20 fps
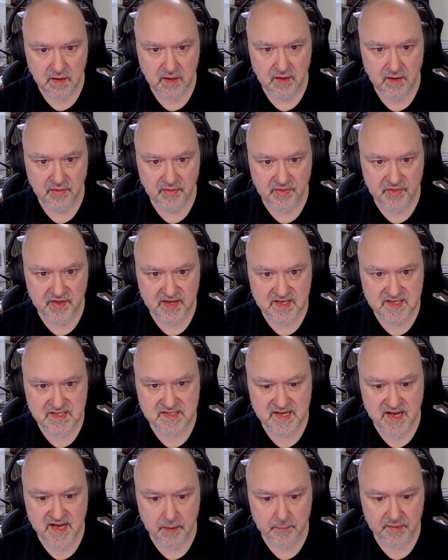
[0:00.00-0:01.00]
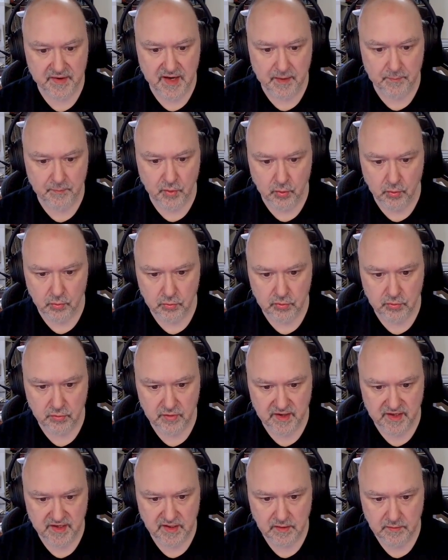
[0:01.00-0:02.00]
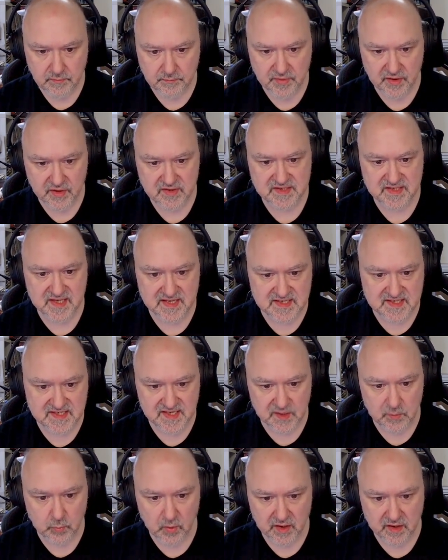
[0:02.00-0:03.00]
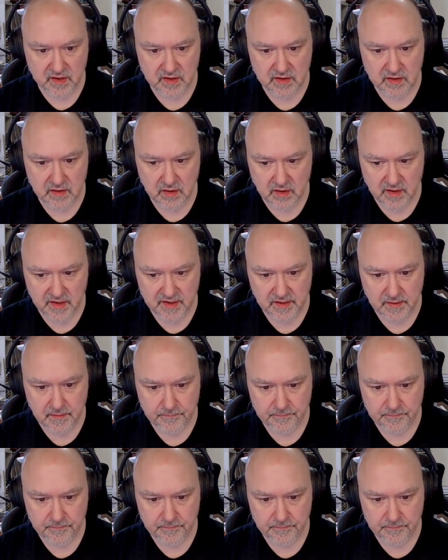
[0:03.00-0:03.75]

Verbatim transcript: These now become all green because they see one and nine.